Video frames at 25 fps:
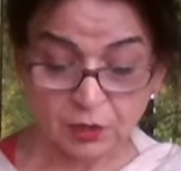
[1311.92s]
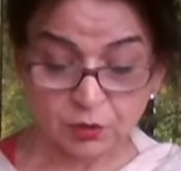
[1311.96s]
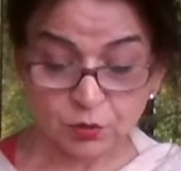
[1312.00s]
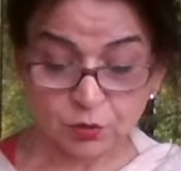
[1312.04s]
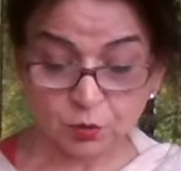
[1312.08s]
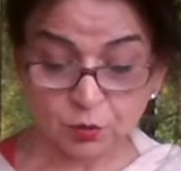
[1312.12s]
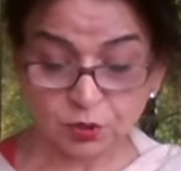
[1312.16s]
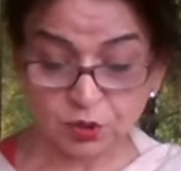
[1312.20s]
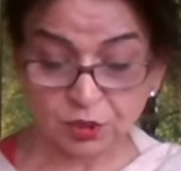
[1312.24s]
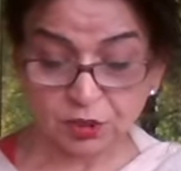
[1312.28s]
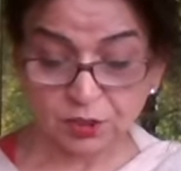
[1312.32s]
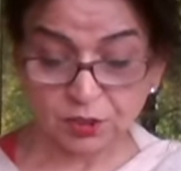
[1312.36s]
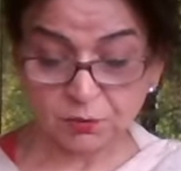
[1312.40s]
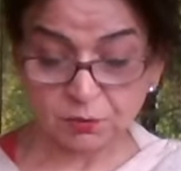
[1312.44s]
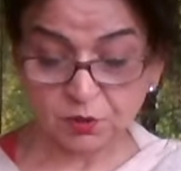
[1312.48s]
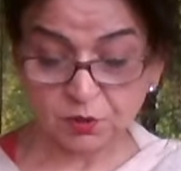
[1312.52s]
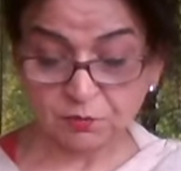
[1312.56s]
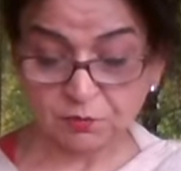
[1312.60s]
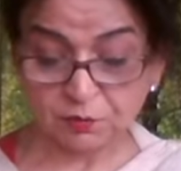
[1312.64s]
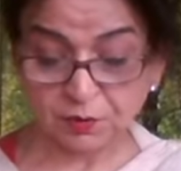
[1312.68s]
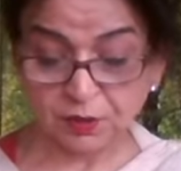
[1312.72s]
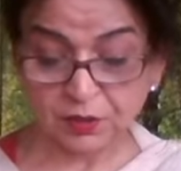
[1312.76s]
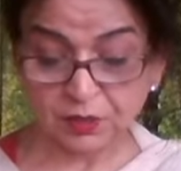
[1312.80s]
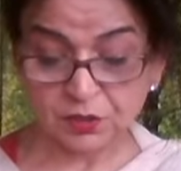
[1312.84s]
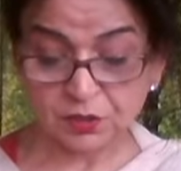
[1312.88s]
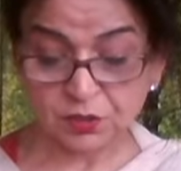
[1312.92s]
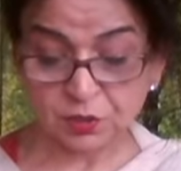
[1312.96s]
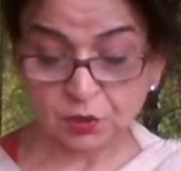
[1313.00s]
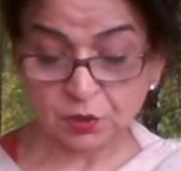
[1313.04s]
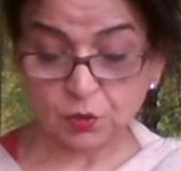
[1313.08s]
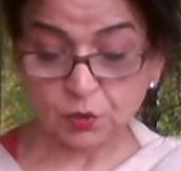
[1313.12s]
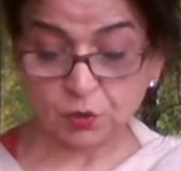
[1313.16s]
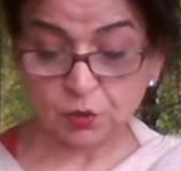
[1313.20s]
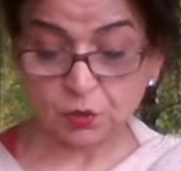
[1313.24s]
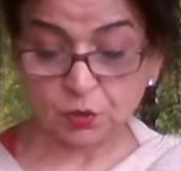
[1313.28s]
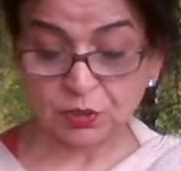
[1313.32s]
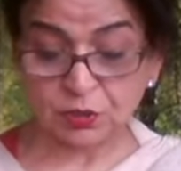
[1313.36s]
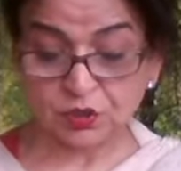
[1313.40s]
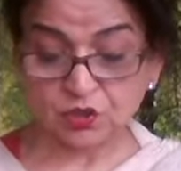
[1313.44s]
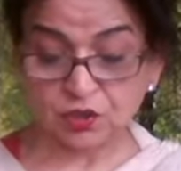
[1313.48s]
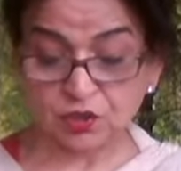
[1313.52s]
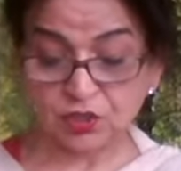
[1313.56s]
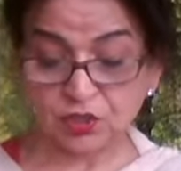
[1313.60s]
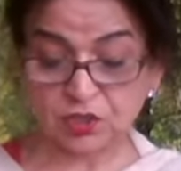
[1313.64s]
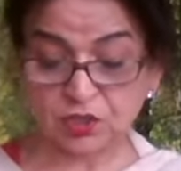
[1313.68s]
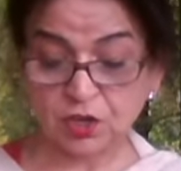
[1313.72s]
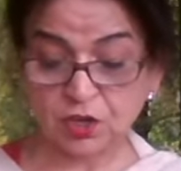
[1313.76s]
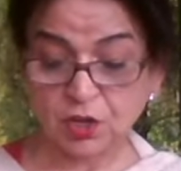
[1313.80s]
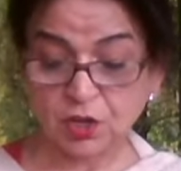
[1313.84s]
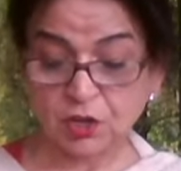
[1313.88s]
Susharan's face
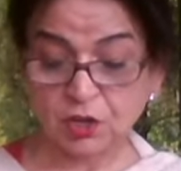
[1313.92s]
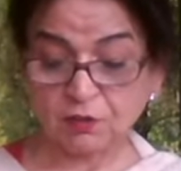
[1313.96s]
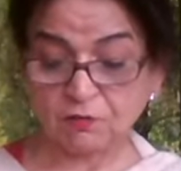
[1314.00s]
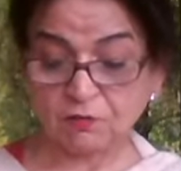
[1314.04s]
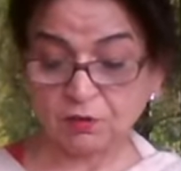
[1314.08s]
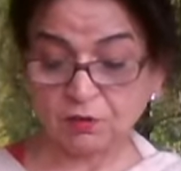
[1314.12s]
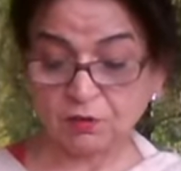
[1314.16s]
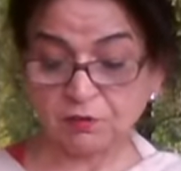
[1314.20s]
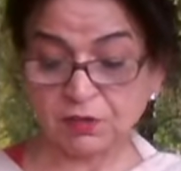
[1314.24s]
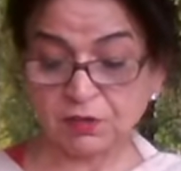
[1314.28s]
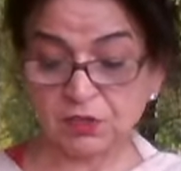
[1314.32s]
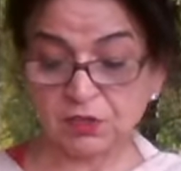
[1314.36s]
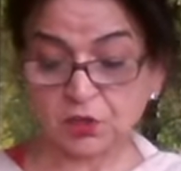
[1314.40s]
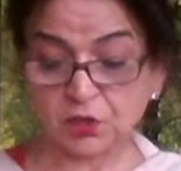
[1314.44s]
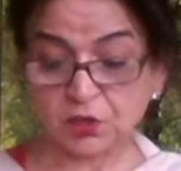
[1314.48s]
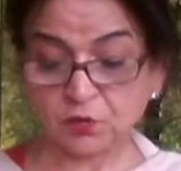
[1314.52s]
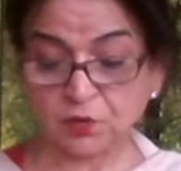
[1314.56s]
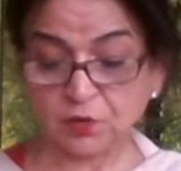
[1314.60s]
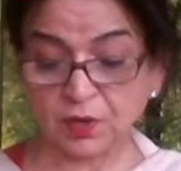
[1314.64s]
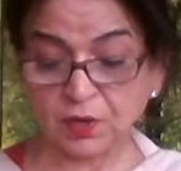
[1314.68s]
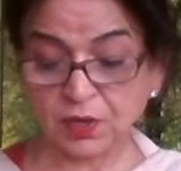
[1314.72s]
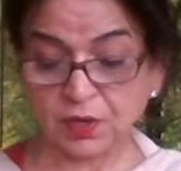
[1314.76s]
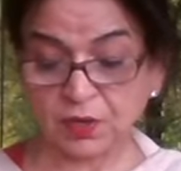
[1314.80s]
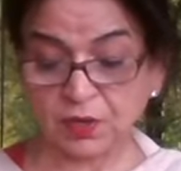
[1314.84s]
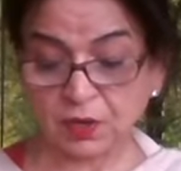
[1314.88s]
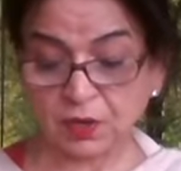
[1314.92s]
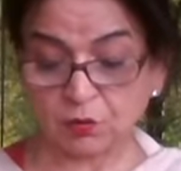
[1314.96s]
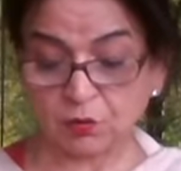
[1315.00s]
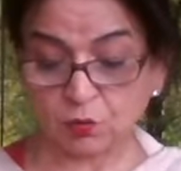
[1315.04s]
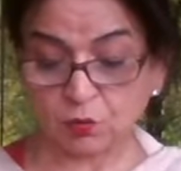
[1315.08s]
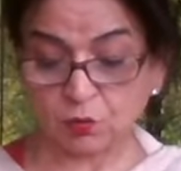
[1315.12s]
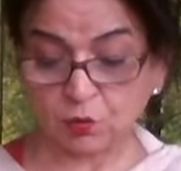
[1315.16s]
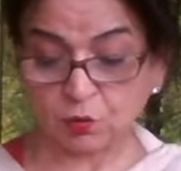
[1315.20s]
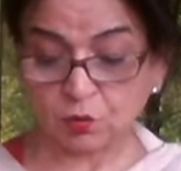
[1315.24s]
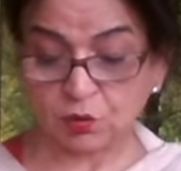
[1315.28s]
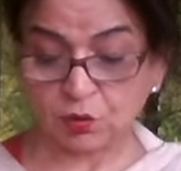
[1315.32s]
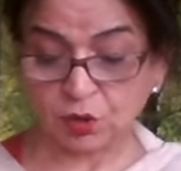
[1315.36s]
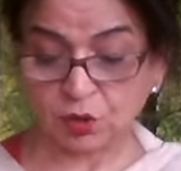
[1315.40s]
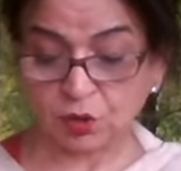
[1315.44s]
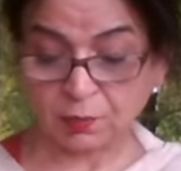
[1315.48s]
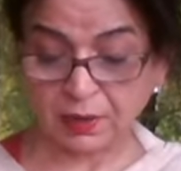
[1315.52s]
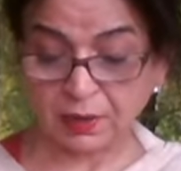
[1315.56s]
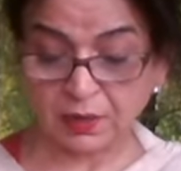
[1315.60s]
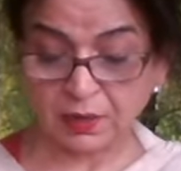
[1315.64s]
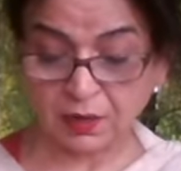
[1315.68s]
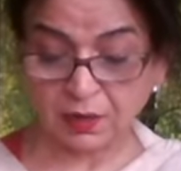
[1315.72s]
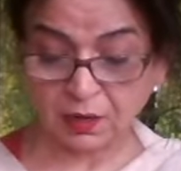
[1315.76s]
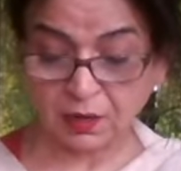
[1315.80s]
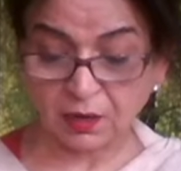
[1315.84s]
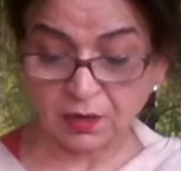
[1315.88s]
twitches. We will swear an
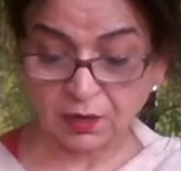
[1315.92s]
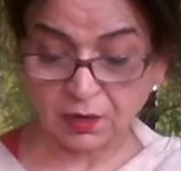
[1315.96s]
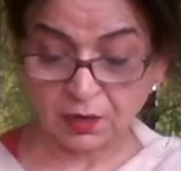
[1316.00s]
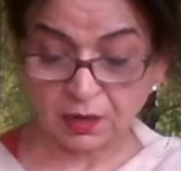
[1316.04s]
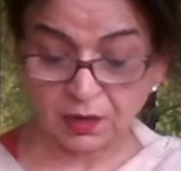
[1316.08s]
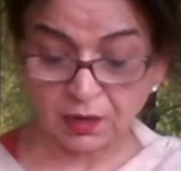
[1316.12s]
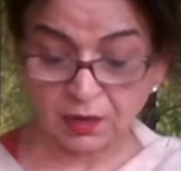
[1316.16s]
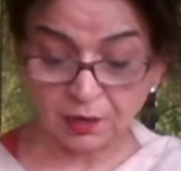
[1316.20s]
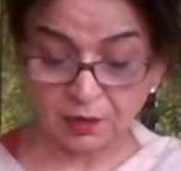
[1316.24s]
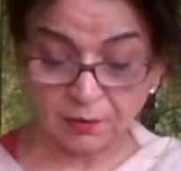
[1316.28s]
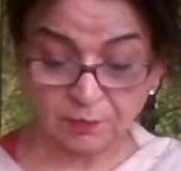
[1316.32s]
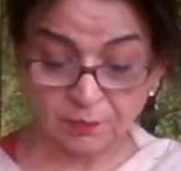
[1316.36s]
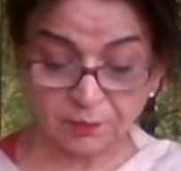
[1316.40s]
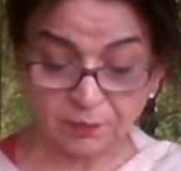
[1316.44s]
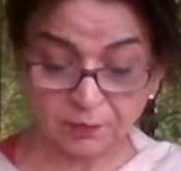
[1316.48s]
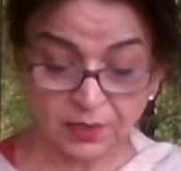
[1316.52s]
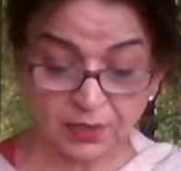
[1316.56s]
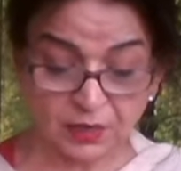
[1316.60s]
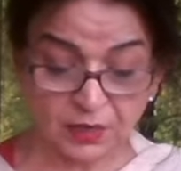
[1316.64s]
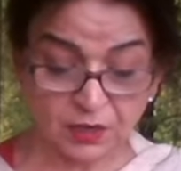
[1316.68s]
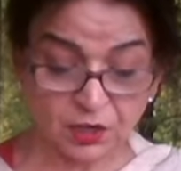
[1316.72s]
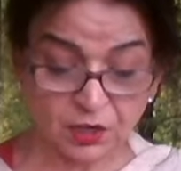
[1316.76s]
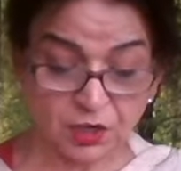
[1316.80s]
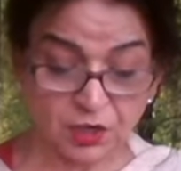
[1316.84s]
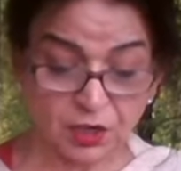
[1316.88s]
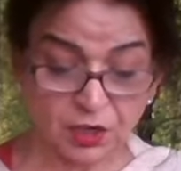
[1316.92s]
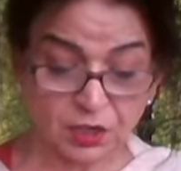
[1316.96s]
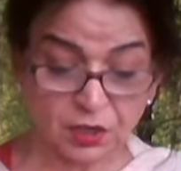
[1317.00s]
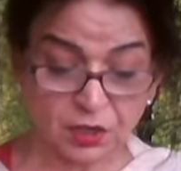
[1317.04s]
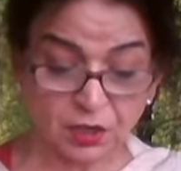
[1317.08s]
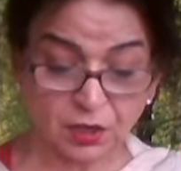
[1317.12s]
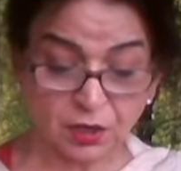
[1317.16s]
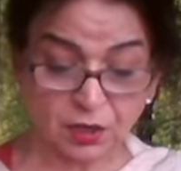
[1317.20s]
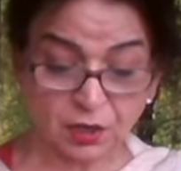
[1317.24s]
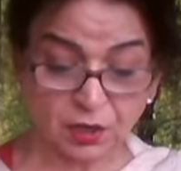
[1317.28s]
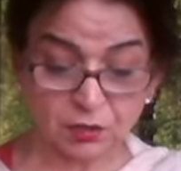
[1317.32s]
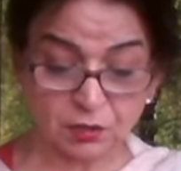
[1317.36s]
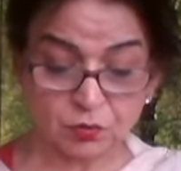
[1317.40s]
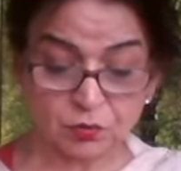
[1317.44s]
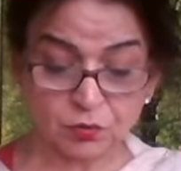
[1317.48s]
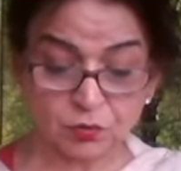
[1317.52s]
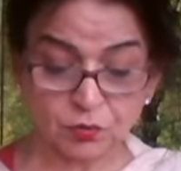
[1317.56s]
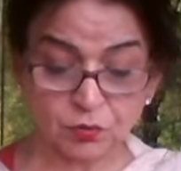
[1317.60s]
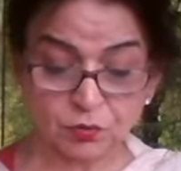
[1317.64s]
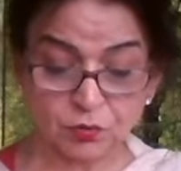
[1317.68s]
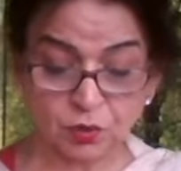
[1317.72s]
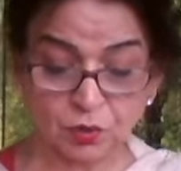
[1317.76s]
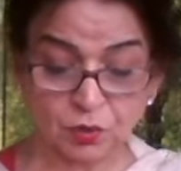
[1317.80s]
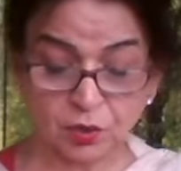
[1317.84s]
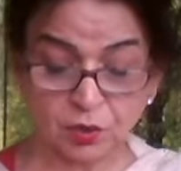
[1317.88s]
oath by Agni that either
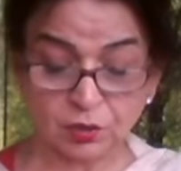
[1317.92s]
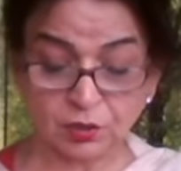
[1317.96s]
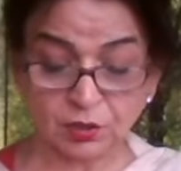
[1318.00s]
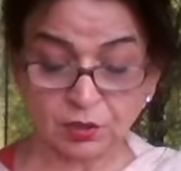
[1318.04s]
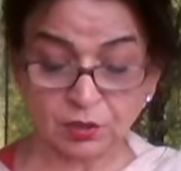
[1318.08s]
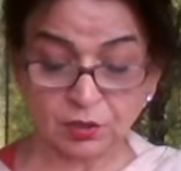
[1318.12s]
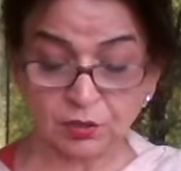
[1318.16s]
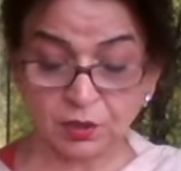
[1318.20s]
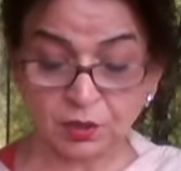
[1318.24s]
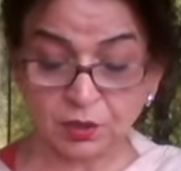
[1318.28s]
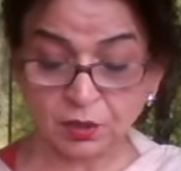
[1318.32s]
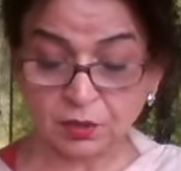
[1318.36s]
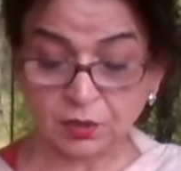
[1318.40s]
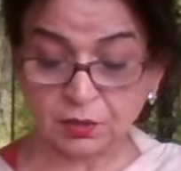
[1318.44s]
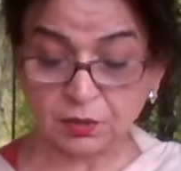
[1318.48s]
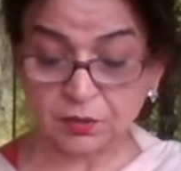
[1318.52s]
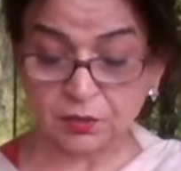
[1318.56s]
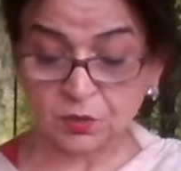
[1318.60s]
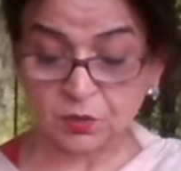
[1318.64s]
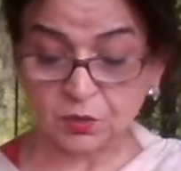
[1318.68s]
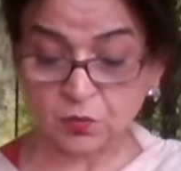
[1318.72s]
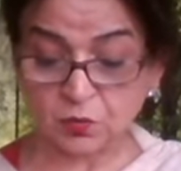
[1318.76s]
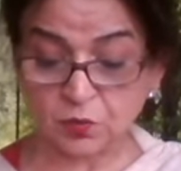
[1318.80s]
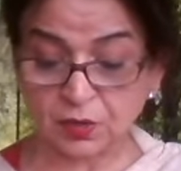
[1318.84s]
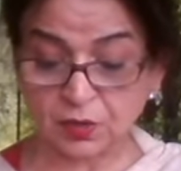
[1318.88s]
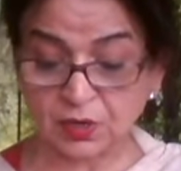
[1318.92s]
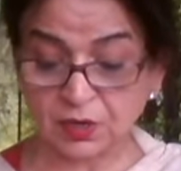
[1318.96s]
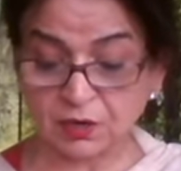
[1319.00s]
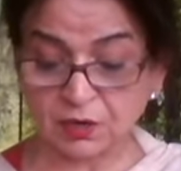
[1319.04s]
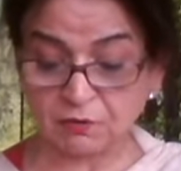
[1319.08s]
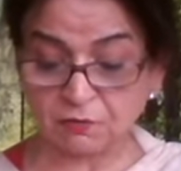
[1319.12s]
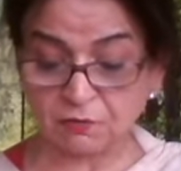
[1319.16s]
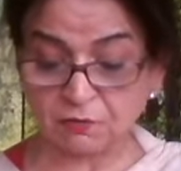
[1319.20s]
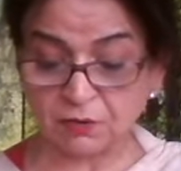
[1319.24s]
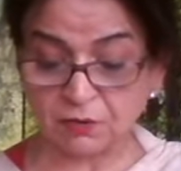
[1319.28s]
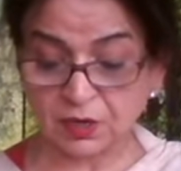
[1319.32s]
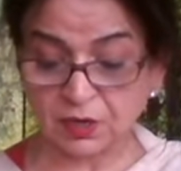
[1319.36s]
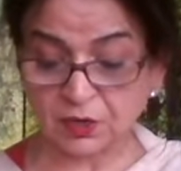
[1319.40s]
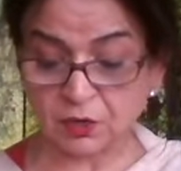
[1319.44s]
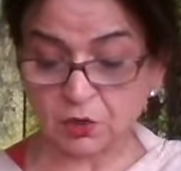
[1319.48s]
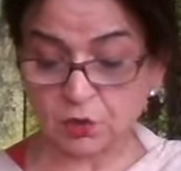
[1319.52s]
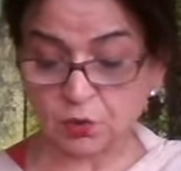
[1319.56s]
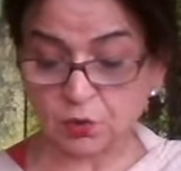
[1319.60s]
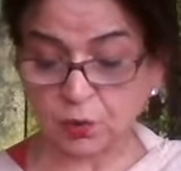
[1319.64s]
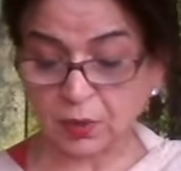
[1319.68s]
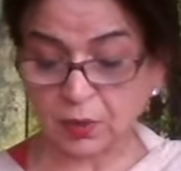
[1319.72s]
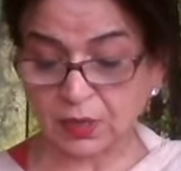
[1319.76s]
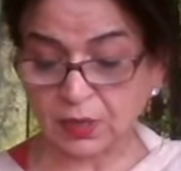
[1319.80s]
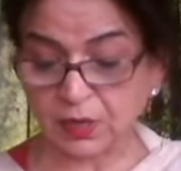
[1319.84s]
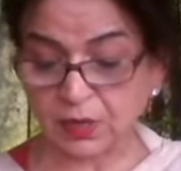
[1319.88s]
Arjun or the Trigrits will live
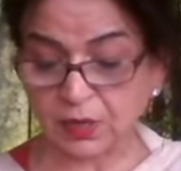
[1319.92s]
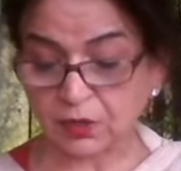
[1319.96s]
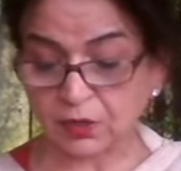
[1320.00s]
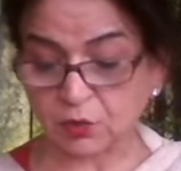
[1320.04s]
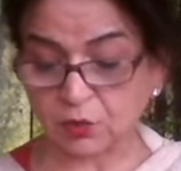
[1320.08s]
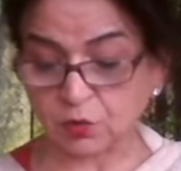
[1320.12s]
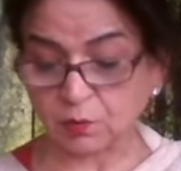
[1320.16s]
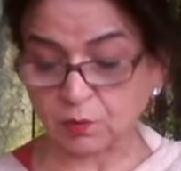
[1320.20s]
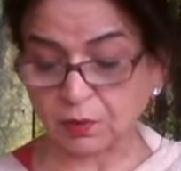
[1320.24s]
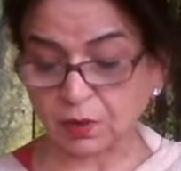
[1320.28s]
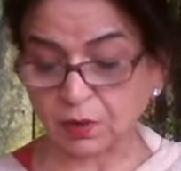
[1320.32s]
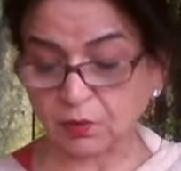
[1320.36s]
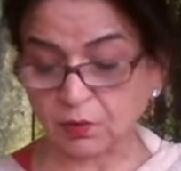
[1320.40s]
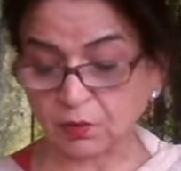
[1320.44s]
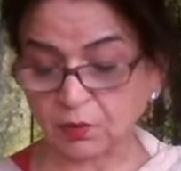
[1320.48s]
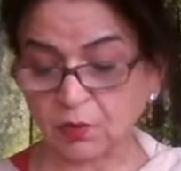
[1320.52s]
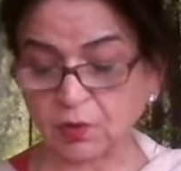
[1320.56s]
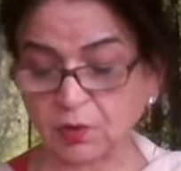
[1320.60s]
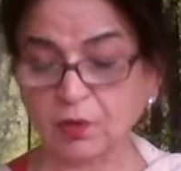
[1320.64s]
at twilight tomorrow,